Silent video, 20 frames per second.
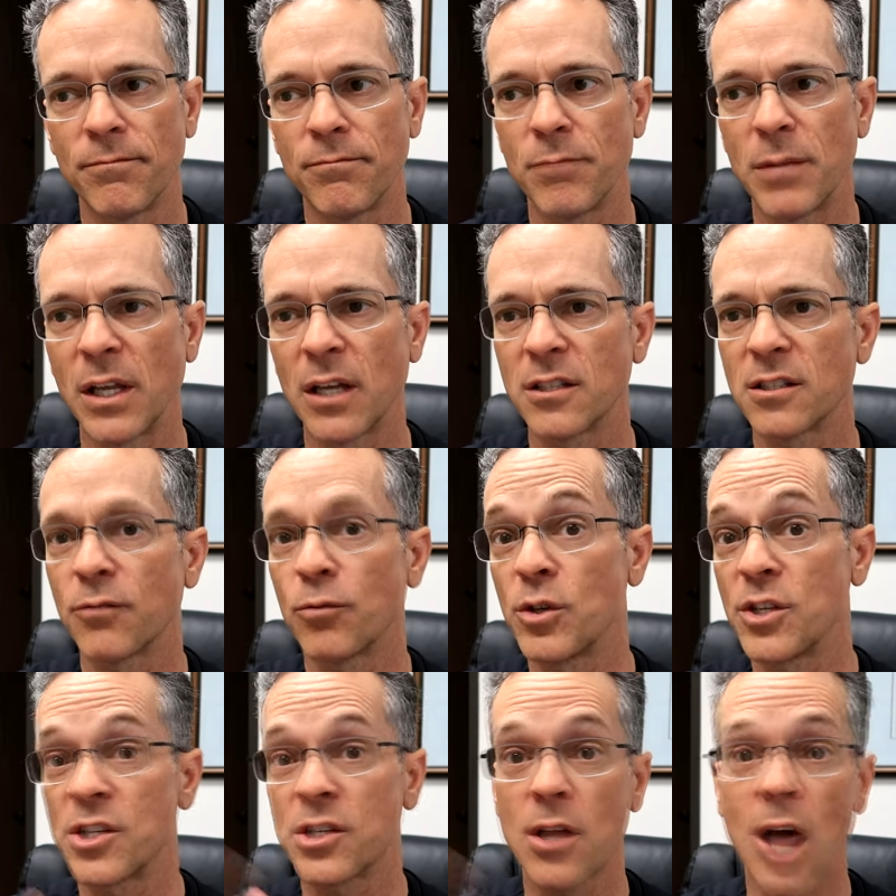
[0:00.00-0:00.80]
Because if
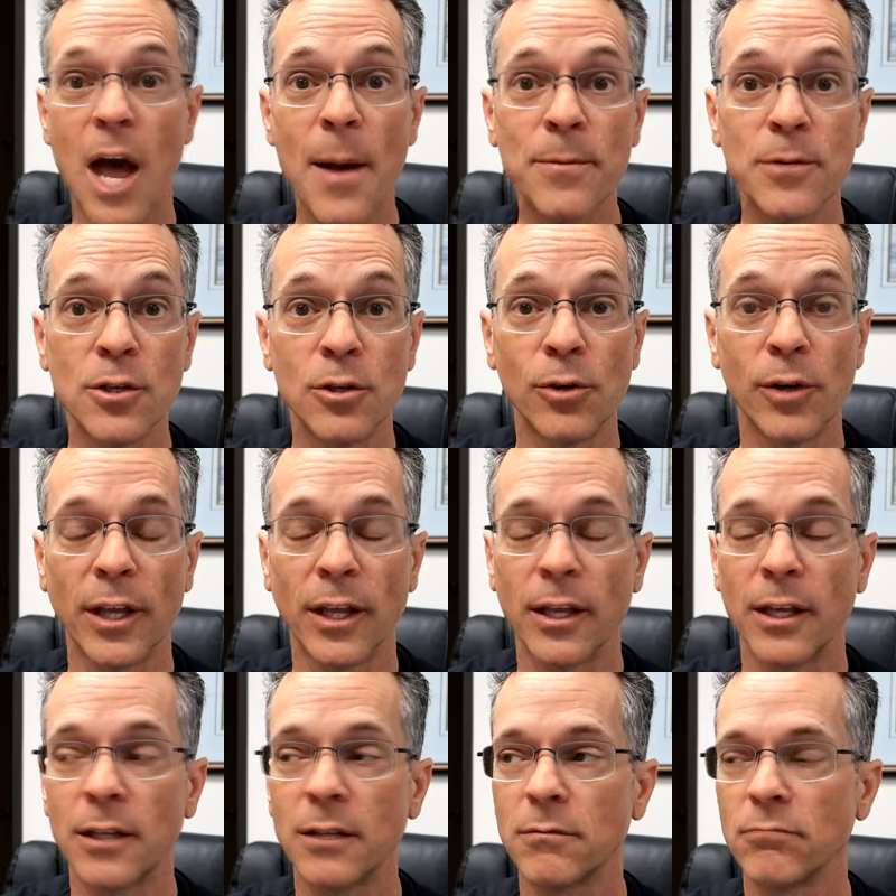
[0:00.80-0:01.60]
we stop doing
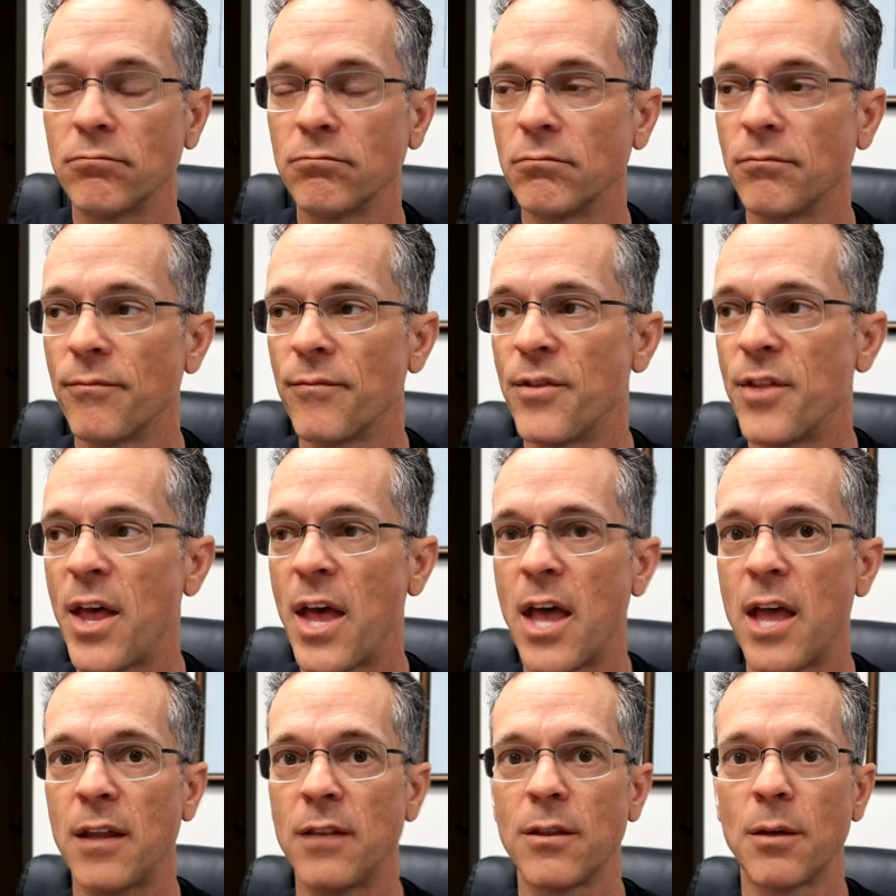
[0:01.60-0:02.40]
it,
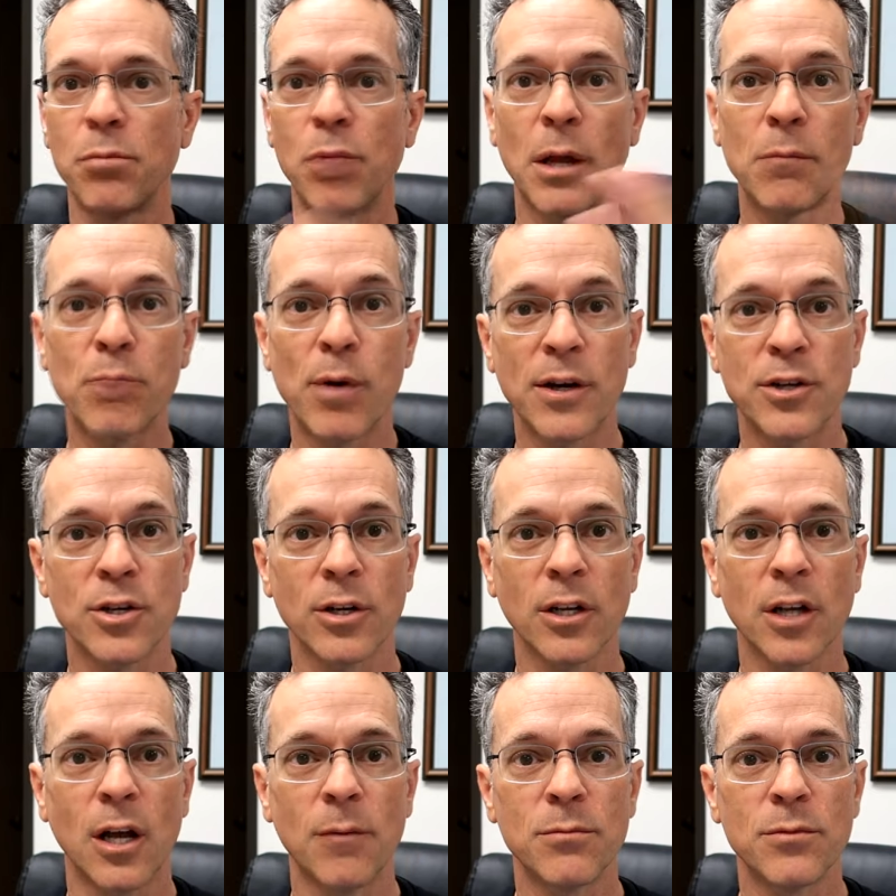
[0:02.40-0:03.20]
then the blood pressure
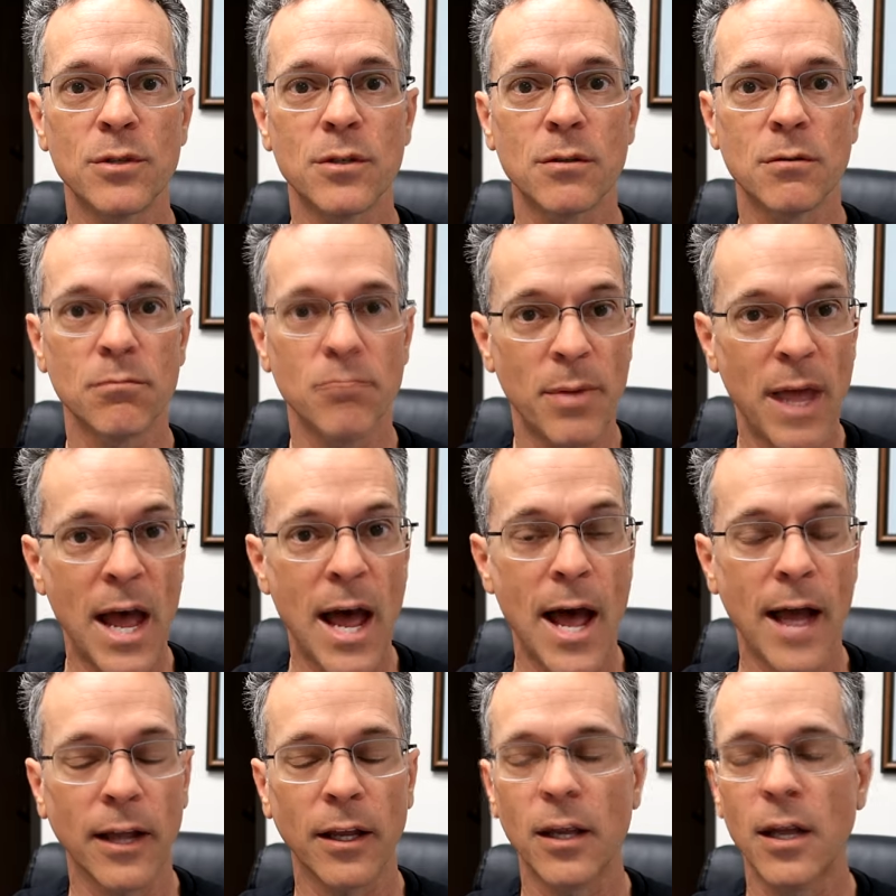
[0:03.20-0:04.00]
comes
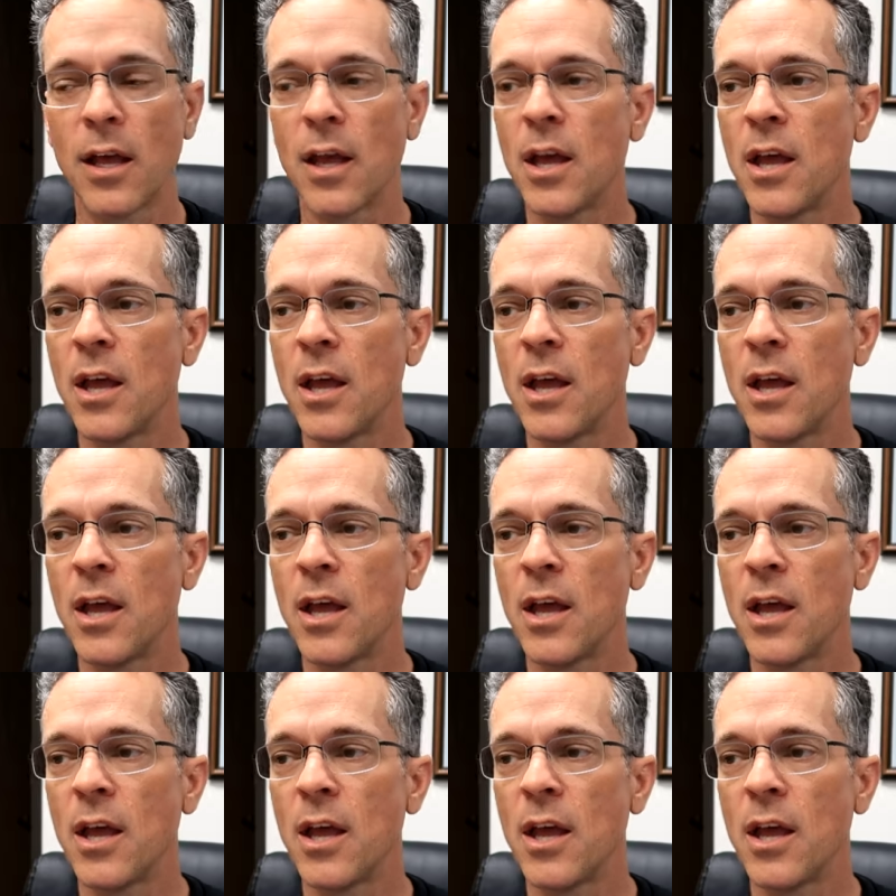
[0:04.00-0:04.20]
back.